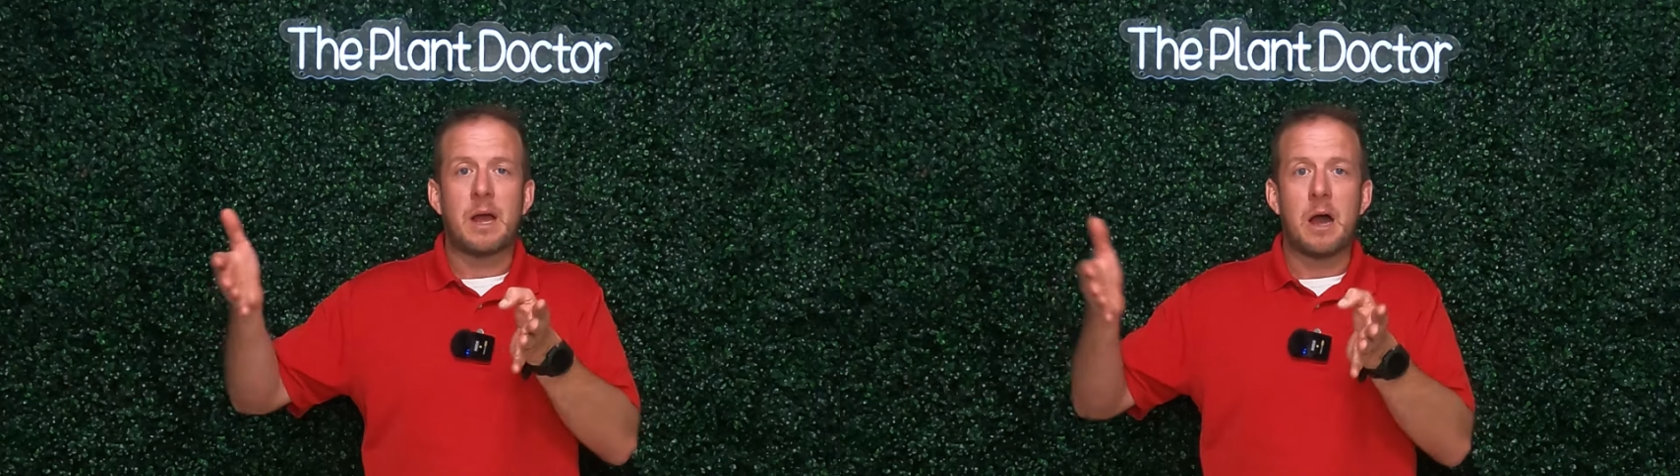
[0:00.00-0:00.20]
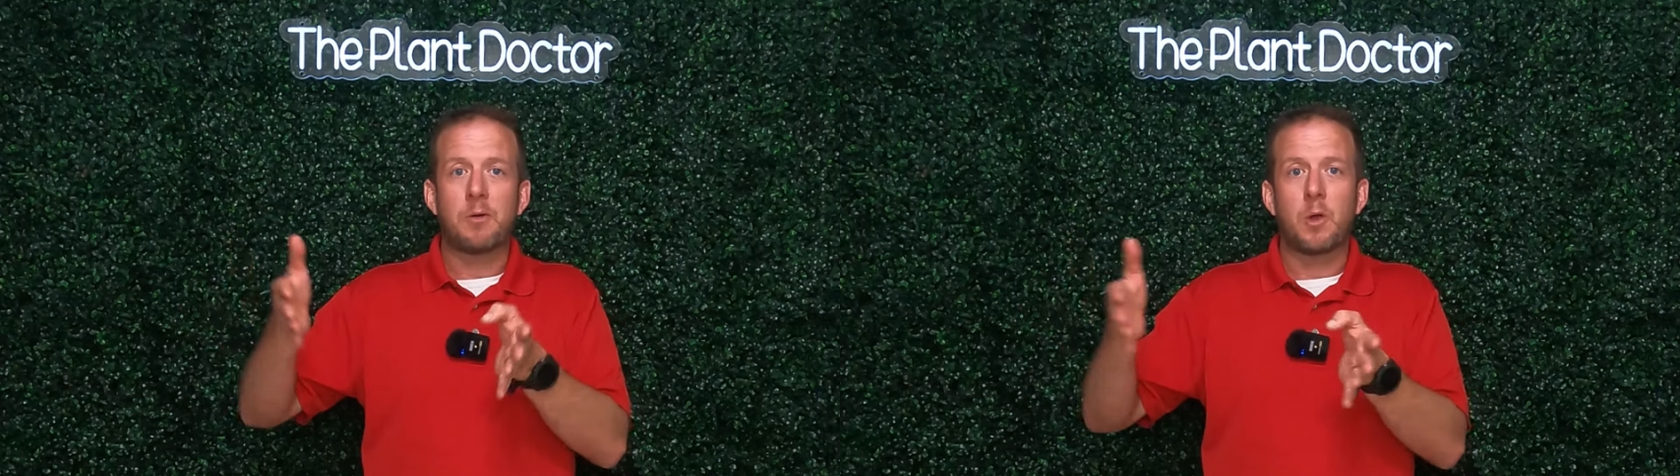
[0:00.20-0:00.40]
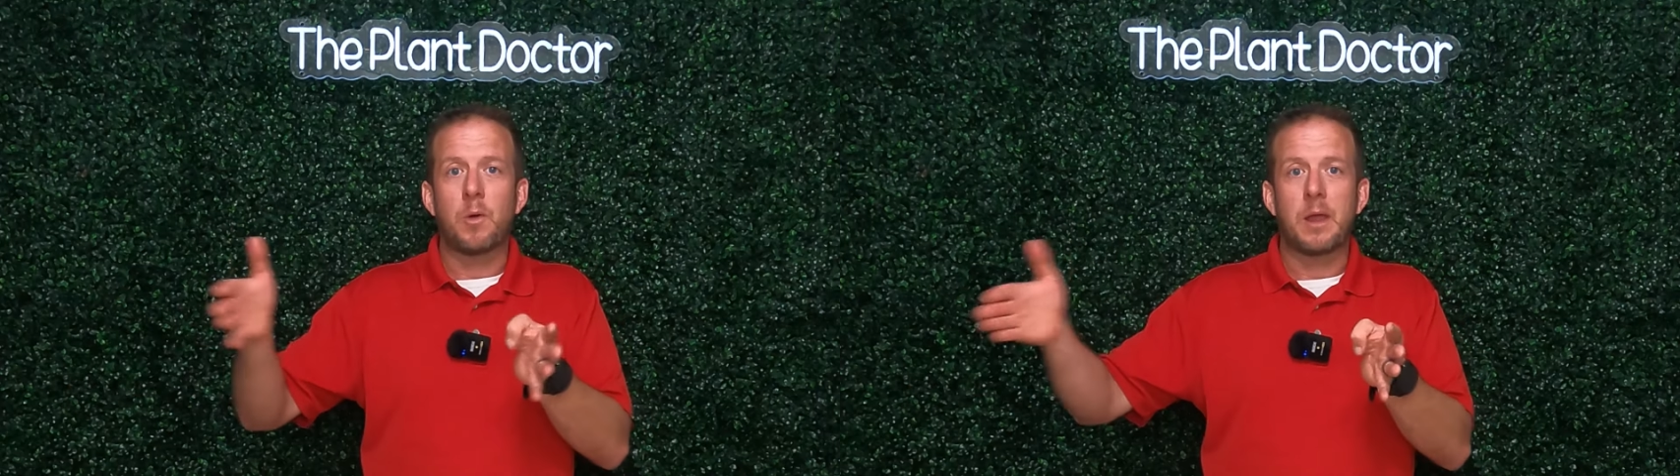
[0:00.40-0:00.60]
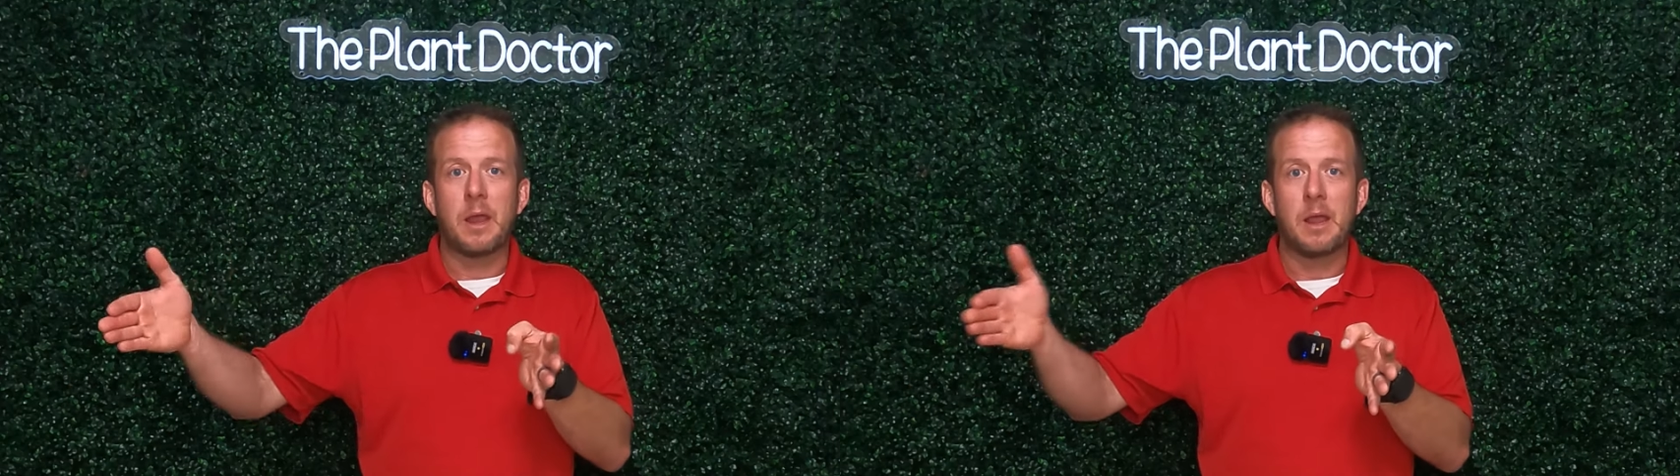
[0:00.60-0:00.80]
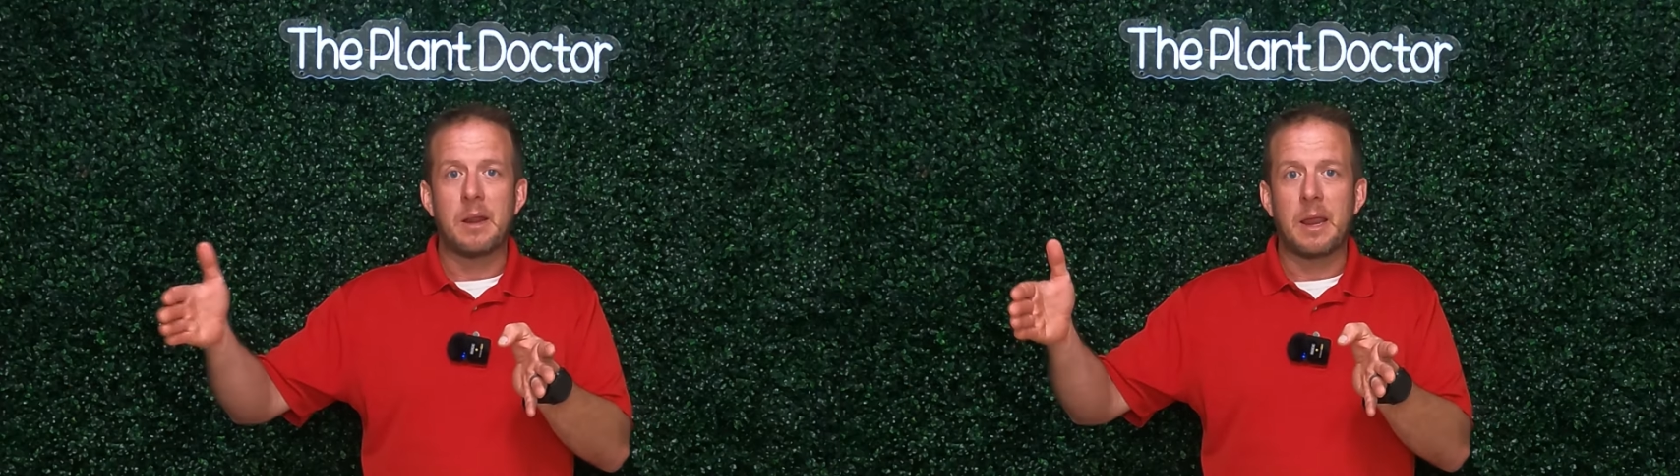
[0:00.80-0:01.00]
I'll go
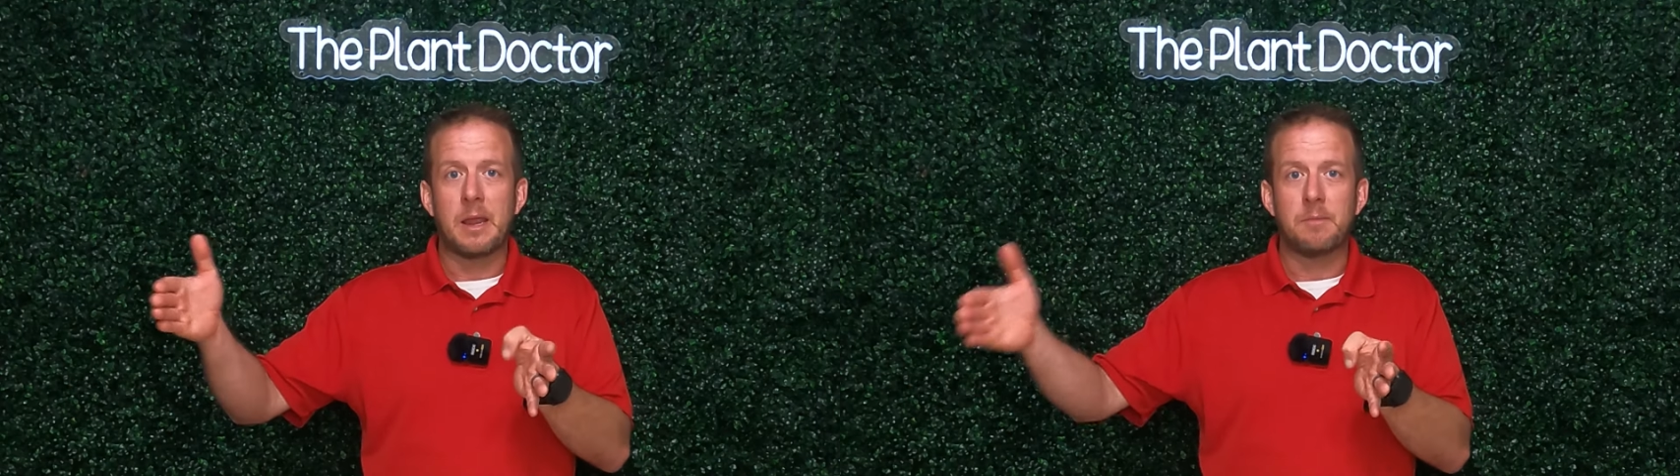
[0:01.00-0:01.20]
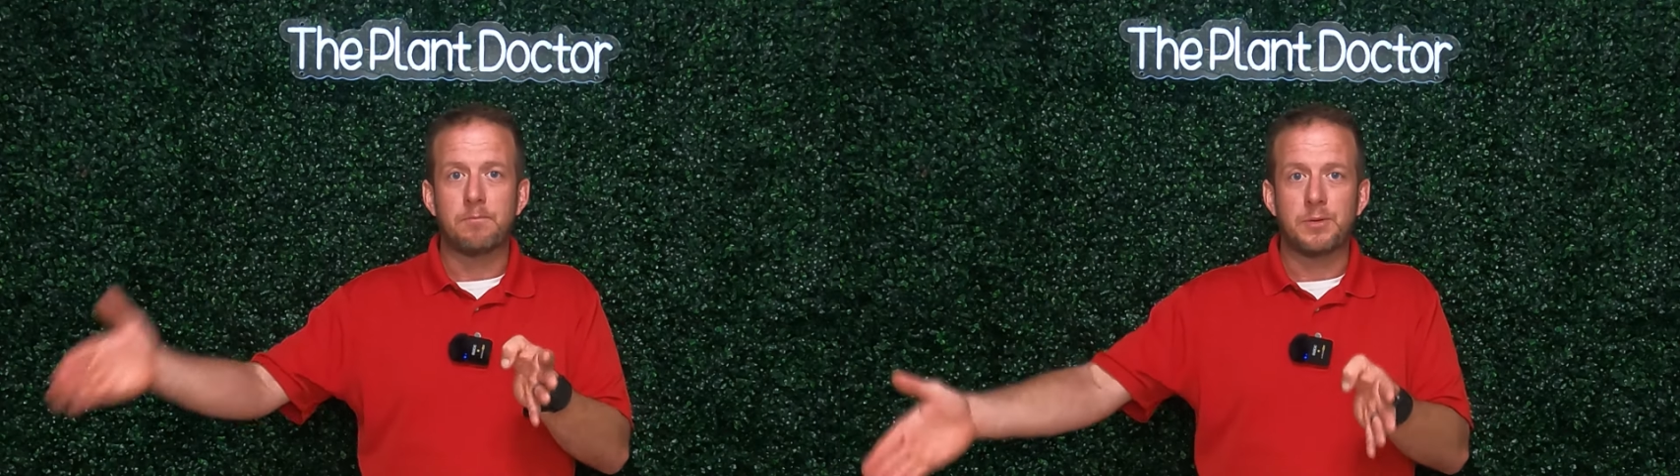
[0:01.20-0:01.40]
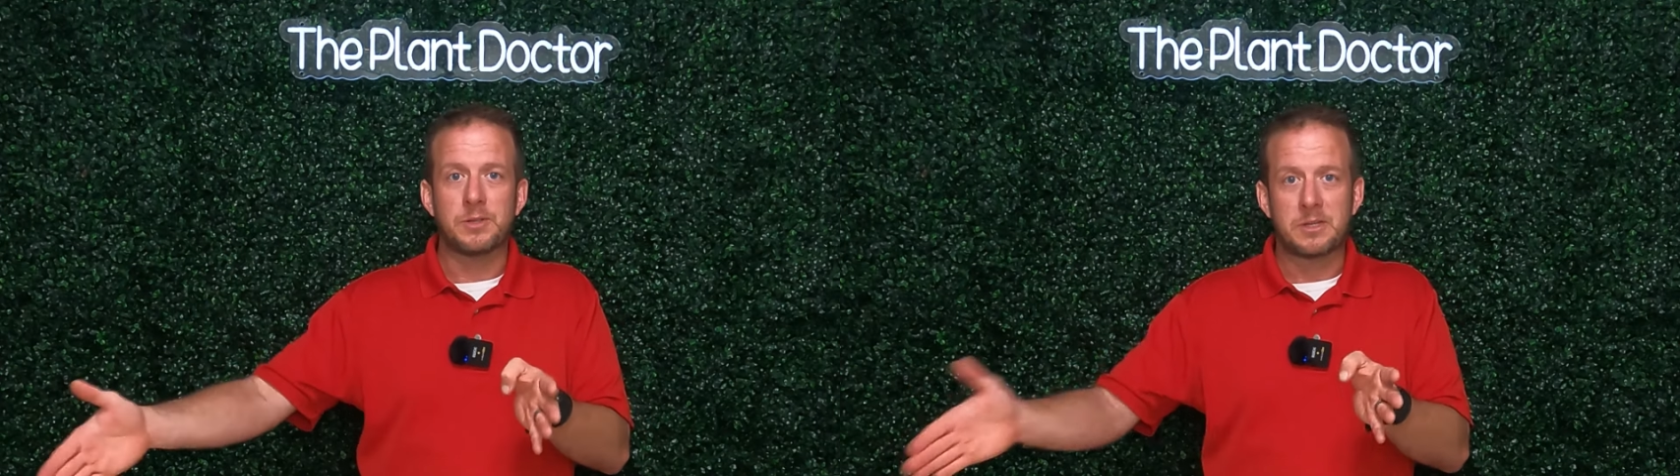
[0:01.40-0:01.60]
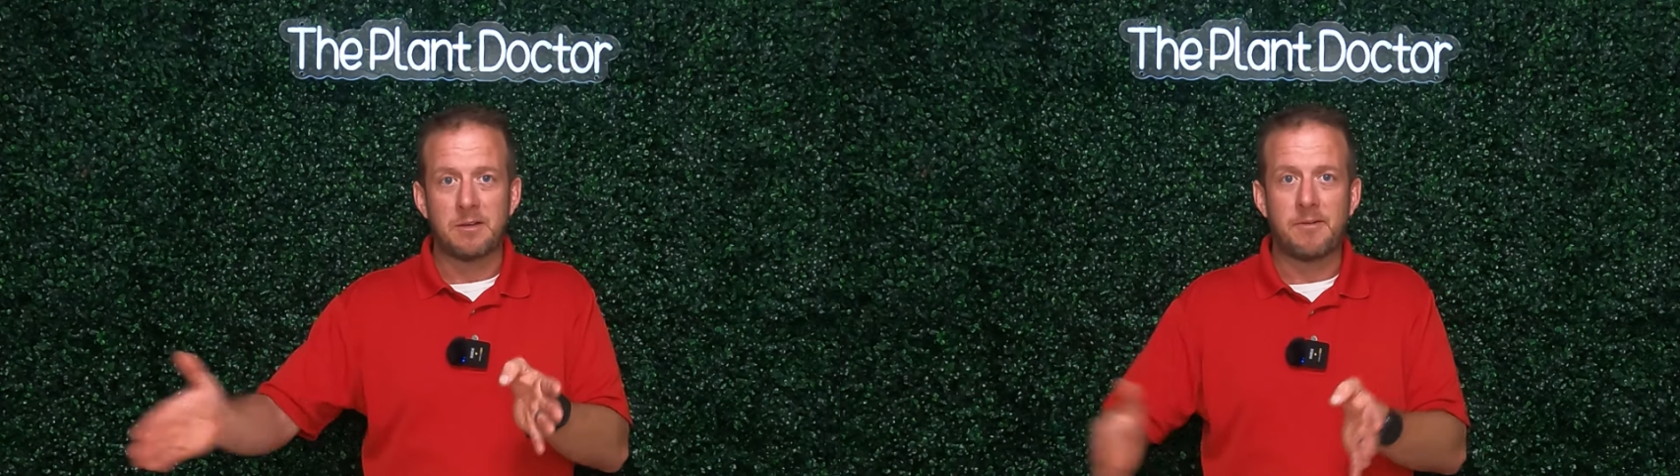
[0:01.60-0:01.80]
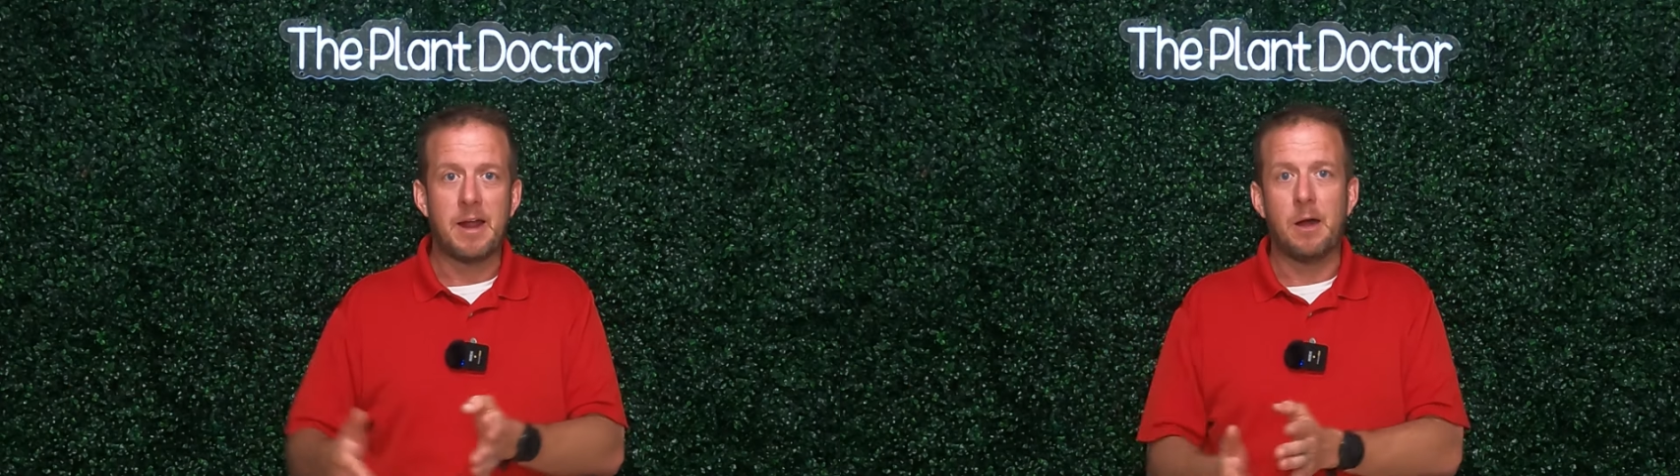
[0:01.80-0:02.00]
ahead and put
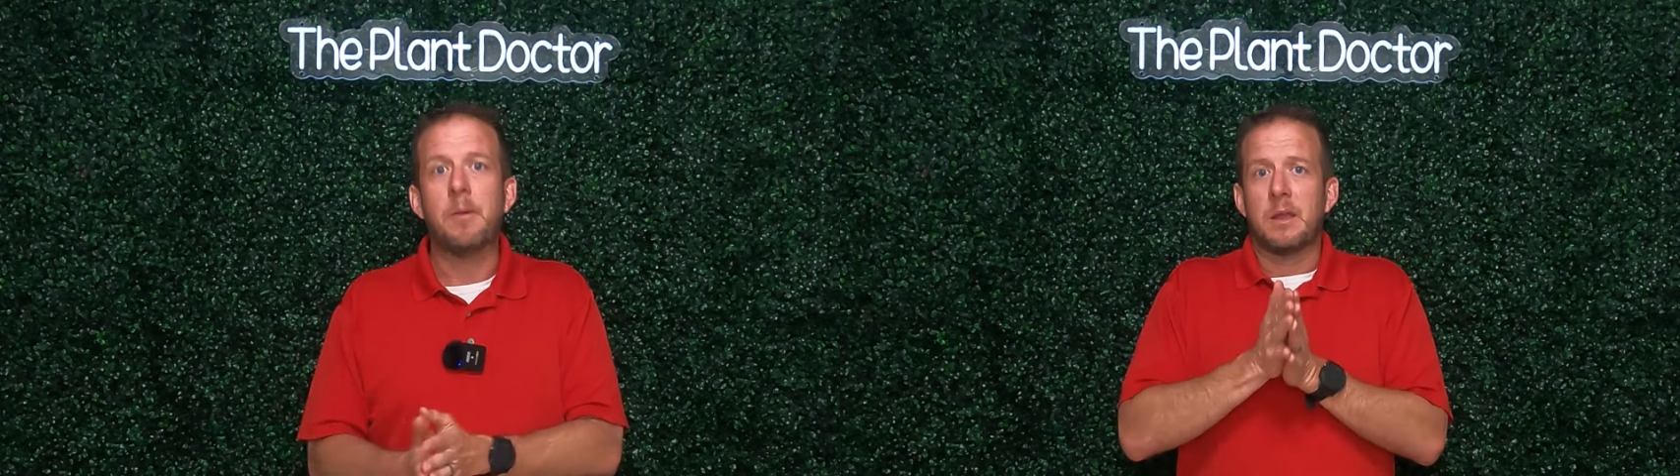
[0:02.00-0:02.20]
stuff out.